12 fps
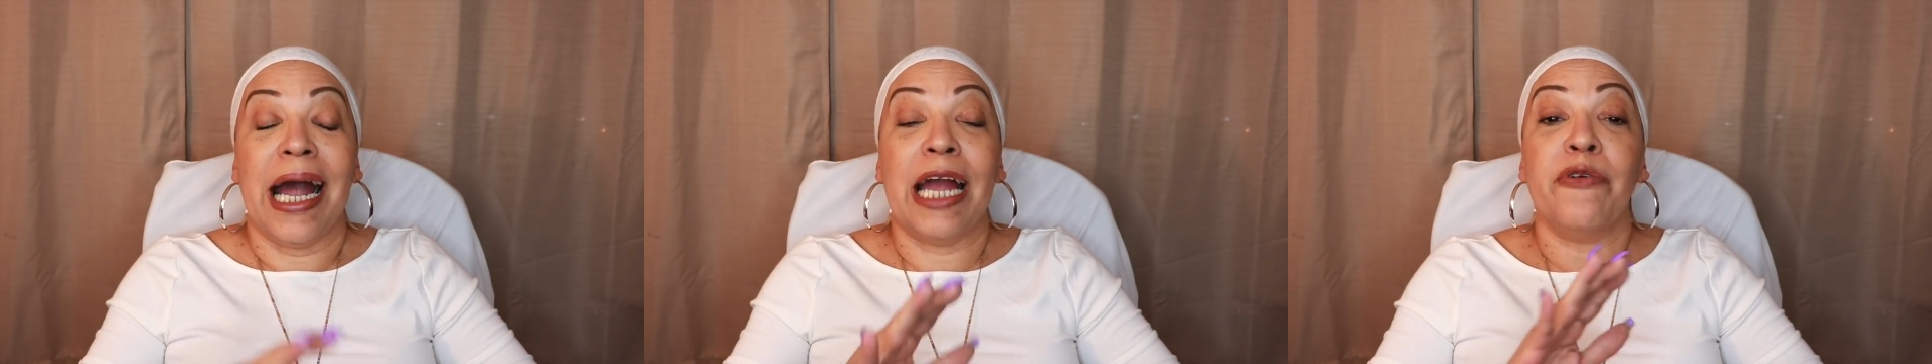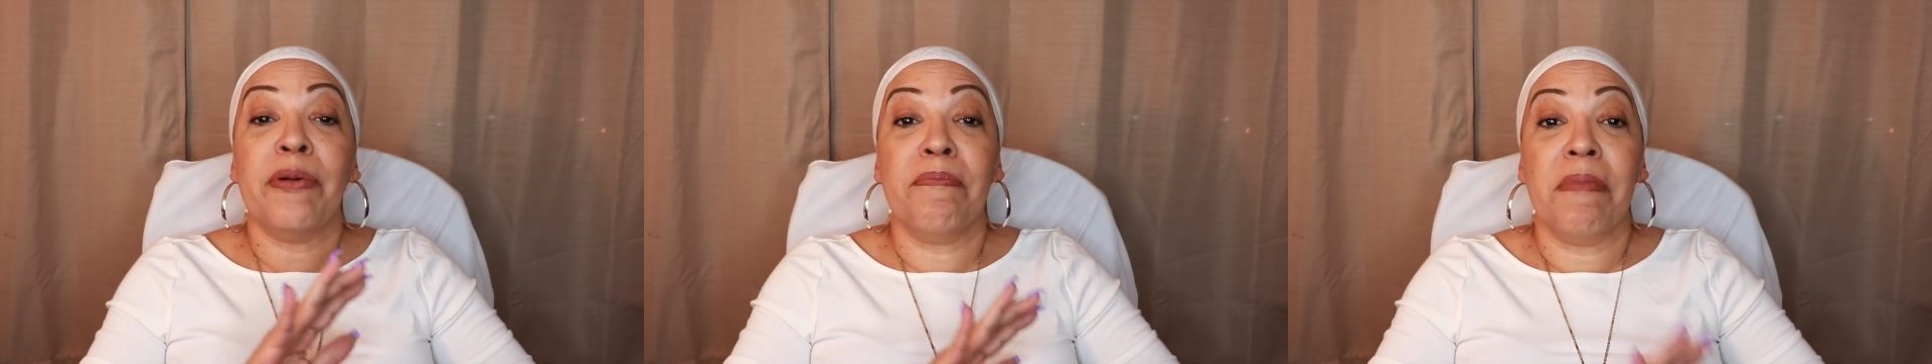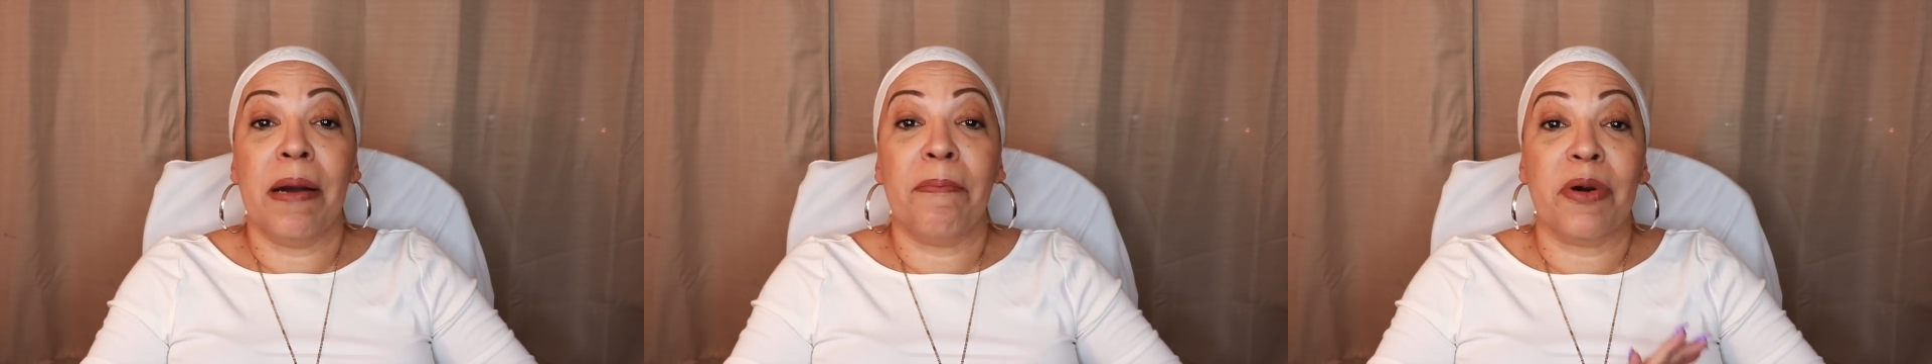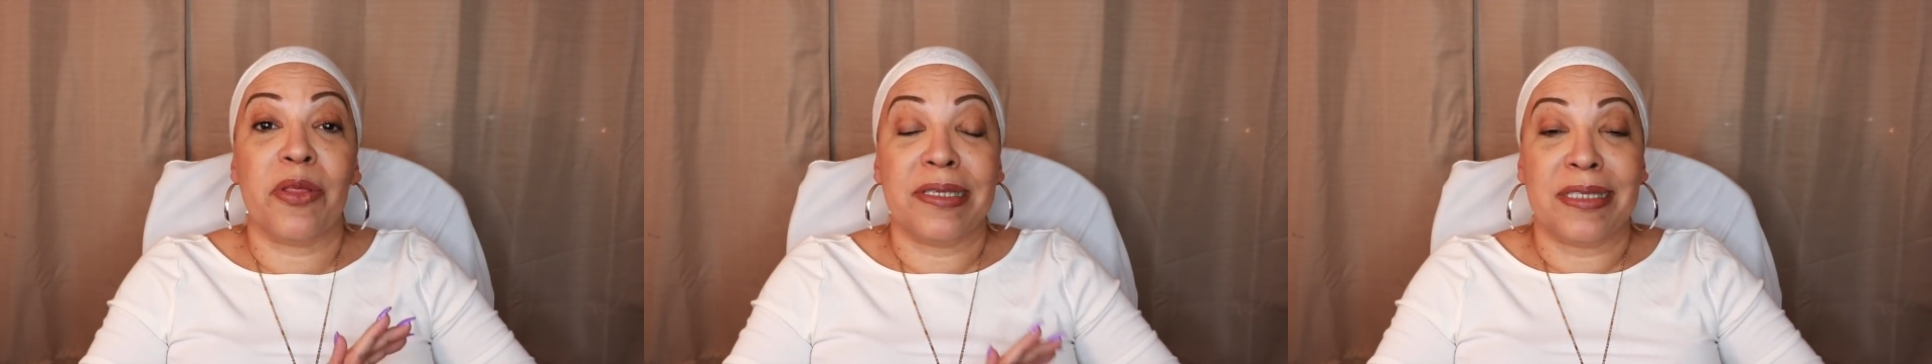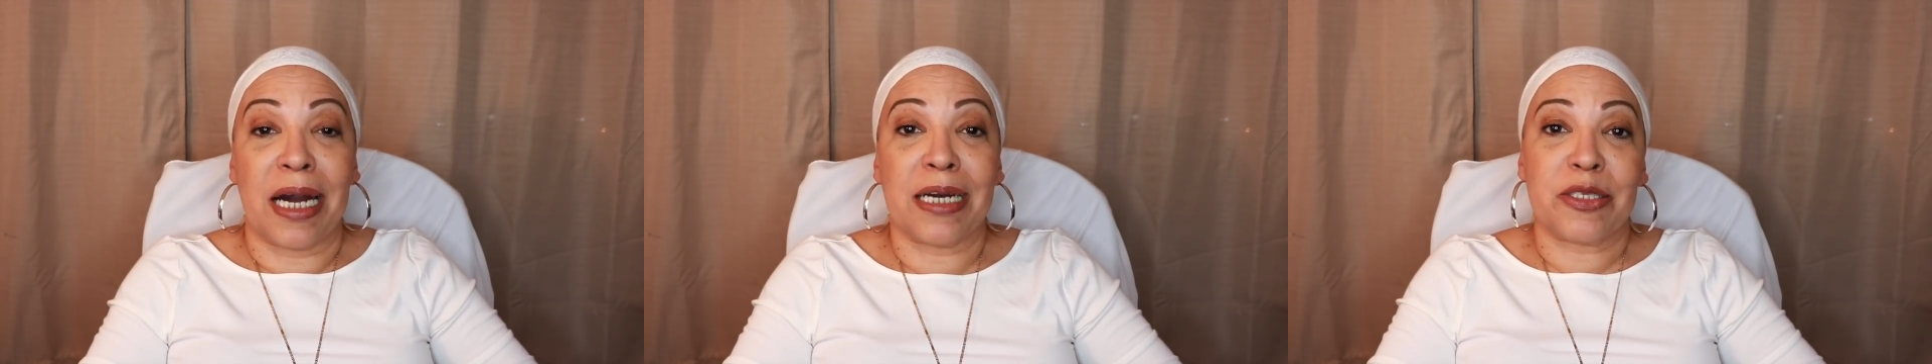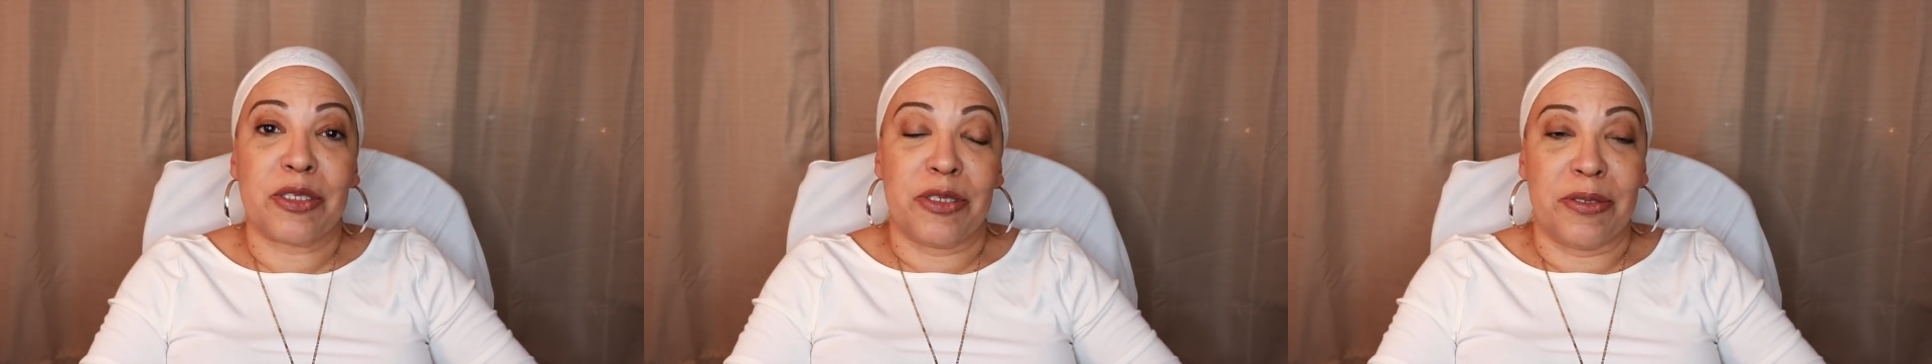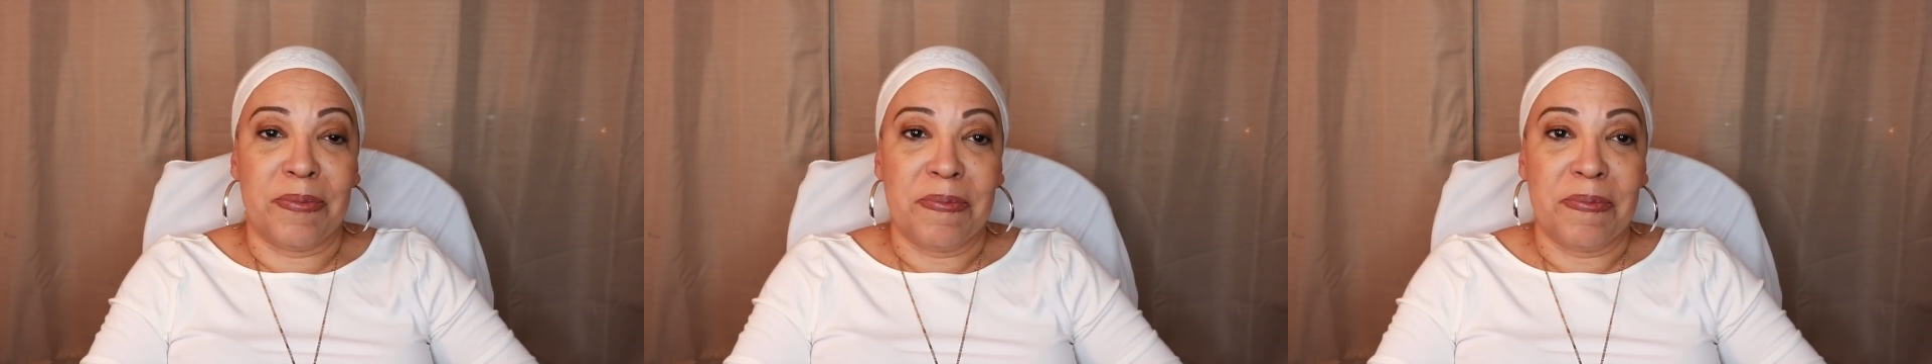I remember the doctor,